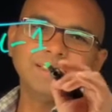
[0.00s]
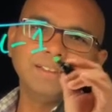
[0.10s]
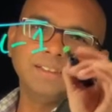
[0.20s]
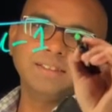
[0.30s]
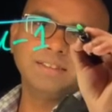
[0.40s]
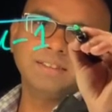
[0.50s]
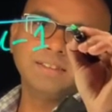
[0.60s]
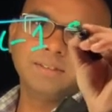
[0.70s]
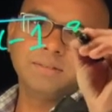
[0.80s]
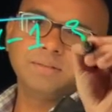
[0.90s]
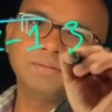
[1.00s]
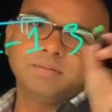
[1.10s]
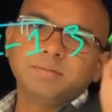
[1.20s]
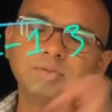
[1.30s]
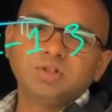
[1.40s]
let's say
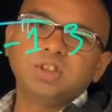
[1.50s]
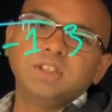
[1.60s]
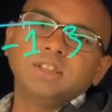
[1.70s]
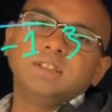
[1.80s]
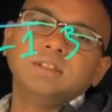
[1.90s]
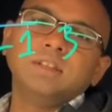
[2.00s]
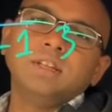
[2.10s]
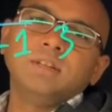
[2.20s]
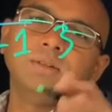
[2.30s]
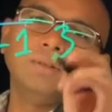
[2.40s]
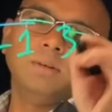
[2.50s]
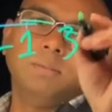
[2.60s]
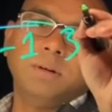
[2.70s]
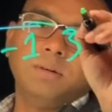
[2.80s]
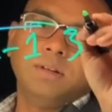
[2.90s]
3 to the
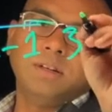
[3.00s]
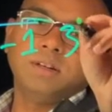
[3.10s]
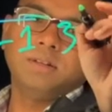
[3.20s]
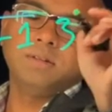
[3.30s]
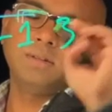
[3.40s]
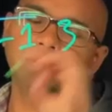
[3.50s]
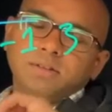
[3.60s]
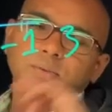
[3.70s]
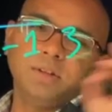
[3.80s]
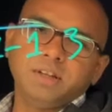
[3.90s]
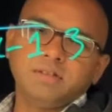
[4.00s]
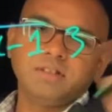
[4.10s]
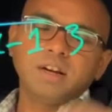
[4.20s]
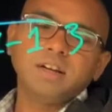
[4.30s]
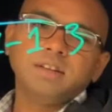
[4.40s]
power, okay, so we have
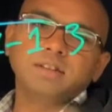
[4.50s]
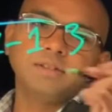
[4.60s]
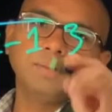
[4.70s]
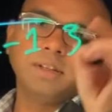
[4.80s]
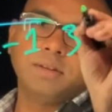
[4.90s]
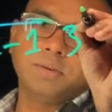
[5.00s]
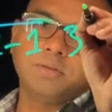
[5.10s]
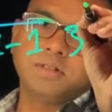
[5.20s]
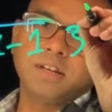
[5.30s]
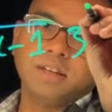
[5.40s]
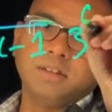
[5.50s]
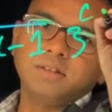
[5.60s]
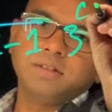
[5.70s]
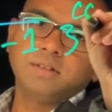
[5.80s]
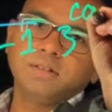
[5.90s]
sine, let's make it cosine.
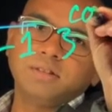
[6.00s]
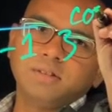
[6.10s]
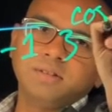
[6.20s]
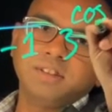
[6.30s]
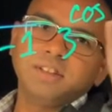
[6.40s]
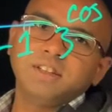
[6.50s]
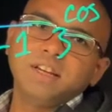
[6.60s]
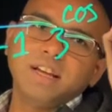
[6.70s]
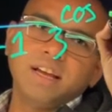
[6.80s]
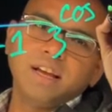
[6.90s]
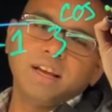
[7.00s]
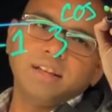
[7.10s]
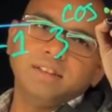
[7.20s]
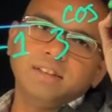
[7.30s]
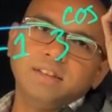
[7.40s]
Okay.
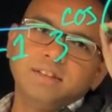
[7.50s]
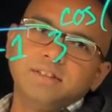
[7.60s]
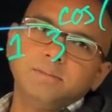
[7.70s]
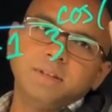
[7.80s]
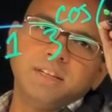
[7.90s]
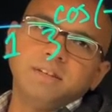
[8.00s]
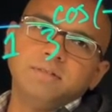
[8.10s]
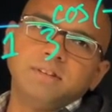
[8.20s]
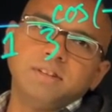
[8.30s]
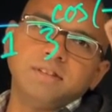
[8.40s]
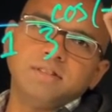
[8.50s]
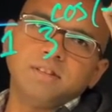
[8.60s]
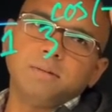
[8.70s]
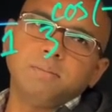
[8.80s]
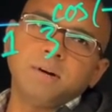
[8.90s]
And then let's make it even crazier,
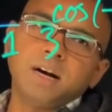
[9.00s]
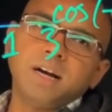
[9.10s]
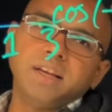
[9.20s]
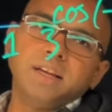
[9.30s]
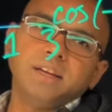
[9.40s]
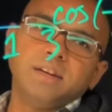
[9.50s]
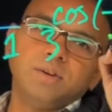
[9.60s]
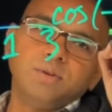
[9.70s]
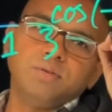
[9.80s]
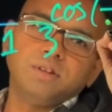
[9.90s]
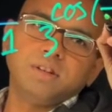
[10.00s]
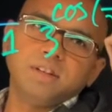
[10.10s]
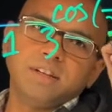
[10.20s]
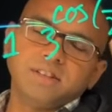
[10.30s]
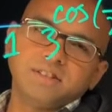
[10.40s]
pi over
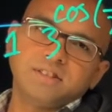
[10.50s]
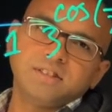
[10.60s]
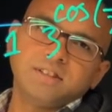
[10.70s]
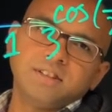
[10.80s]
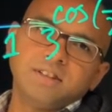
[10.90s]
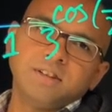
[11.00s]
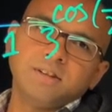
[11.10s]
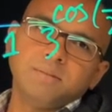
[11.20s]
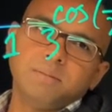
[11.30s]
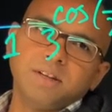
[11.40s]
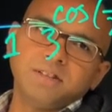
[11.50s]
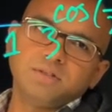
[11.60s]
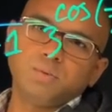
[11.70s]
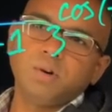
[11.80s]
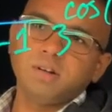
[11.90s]
x
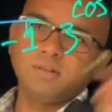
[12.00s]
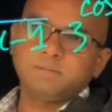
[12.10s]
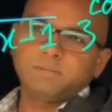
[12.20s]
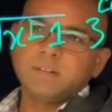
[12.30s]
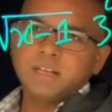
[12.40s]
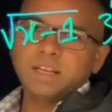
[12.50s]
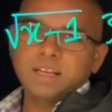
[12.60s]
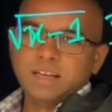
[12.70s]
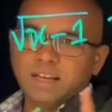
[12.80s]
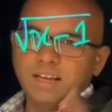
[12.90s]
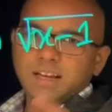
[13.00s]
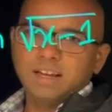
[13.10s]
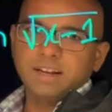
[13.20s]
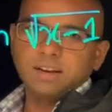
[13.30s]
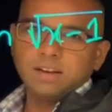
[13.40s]
minus 1. And